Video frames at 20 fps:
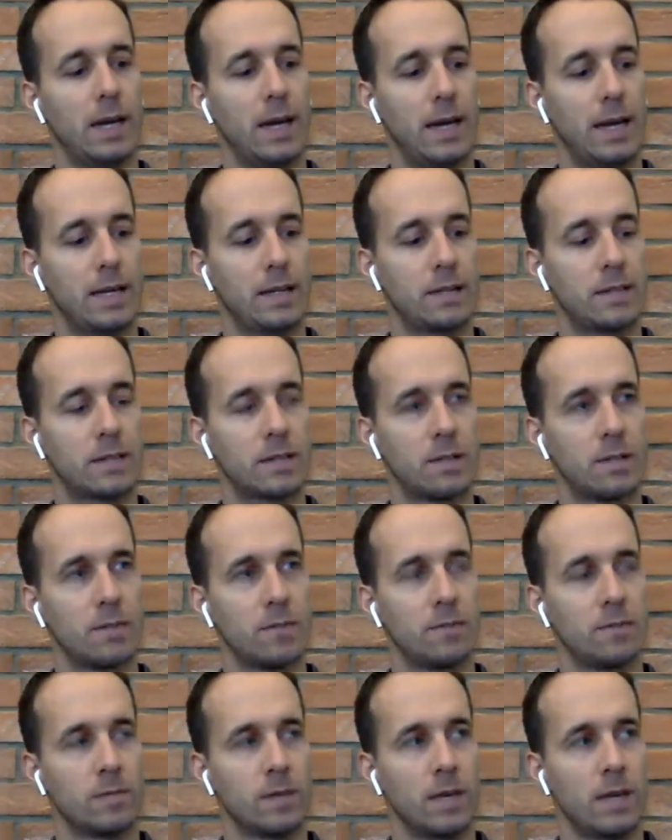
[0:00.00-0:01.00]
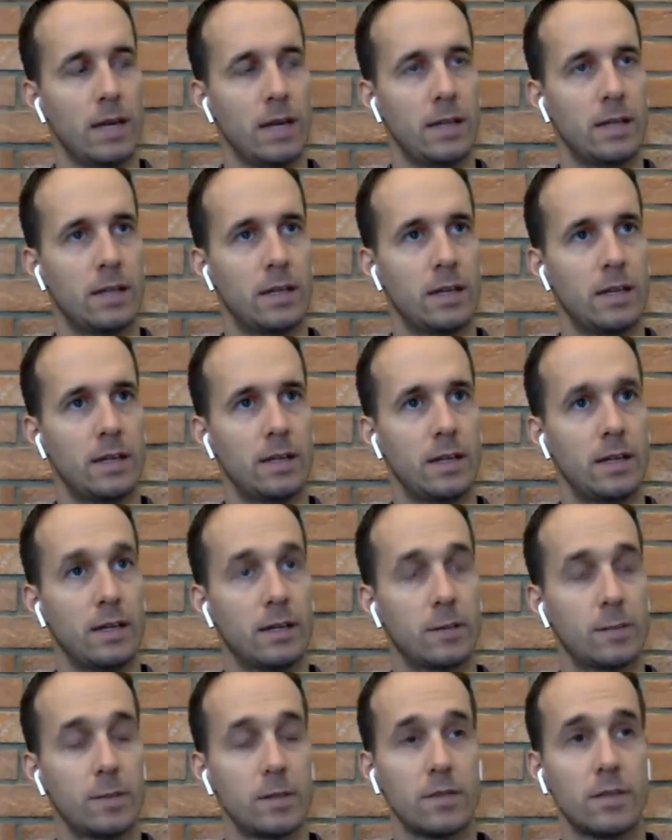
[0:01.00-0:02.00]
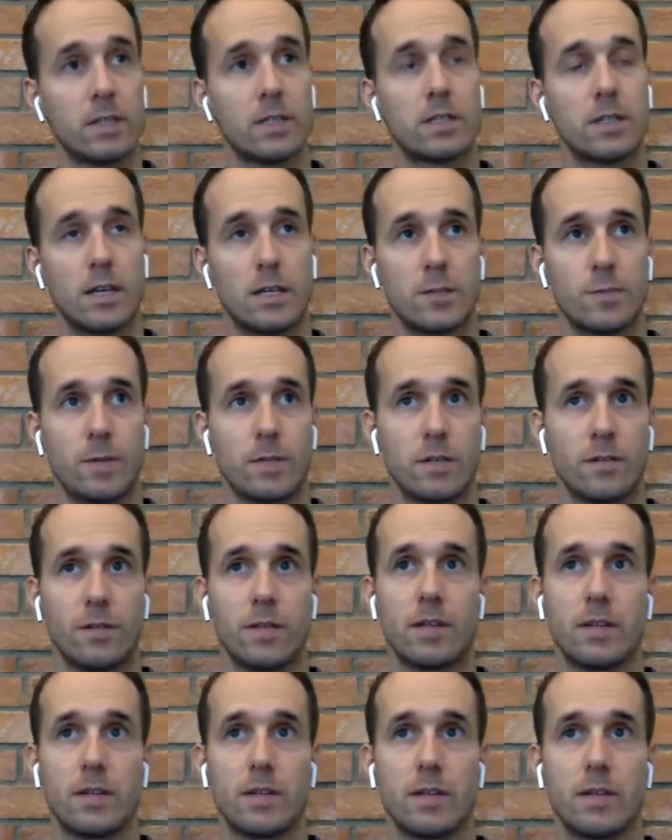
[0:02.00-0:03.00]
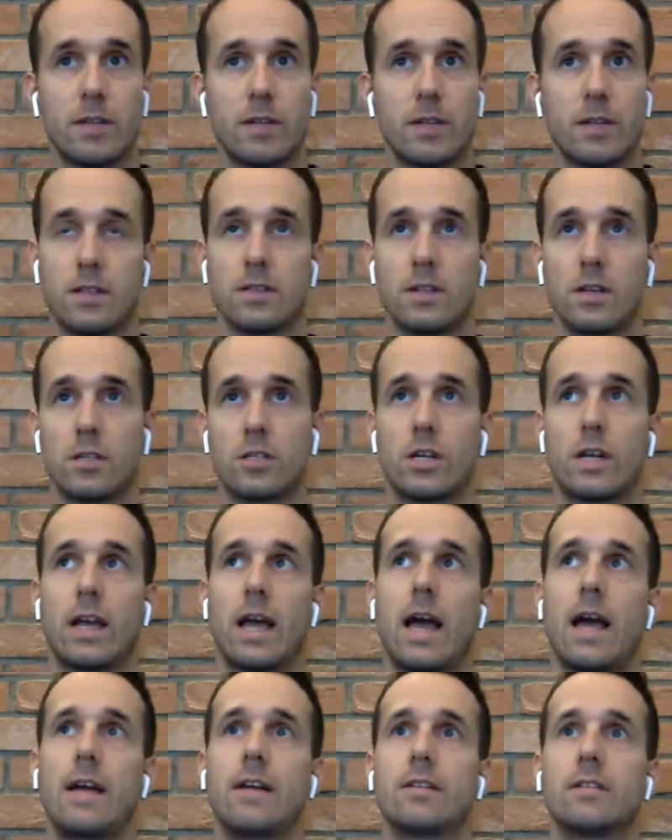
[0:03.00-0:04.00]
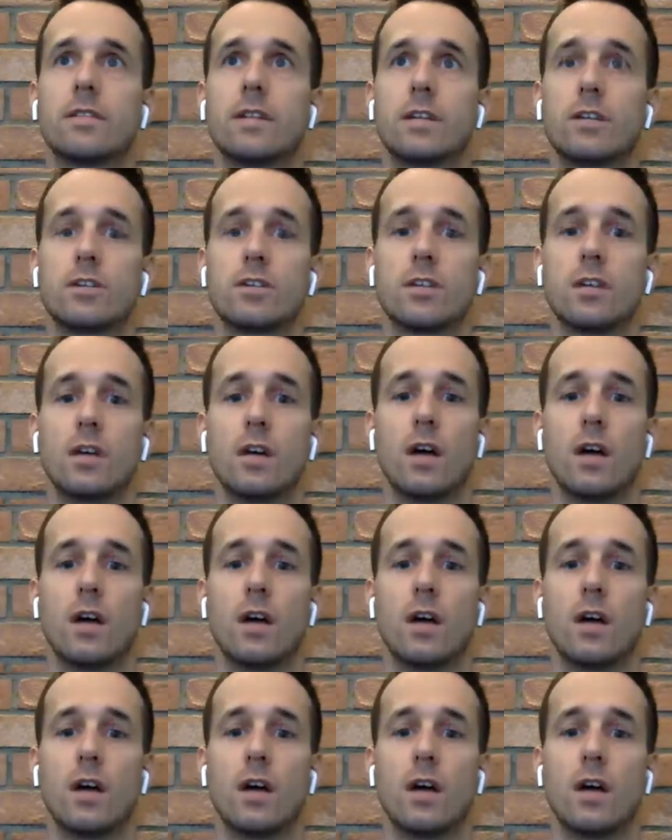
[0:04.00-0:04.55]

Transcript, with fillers: And in, in especially, in, especially in such a case, there's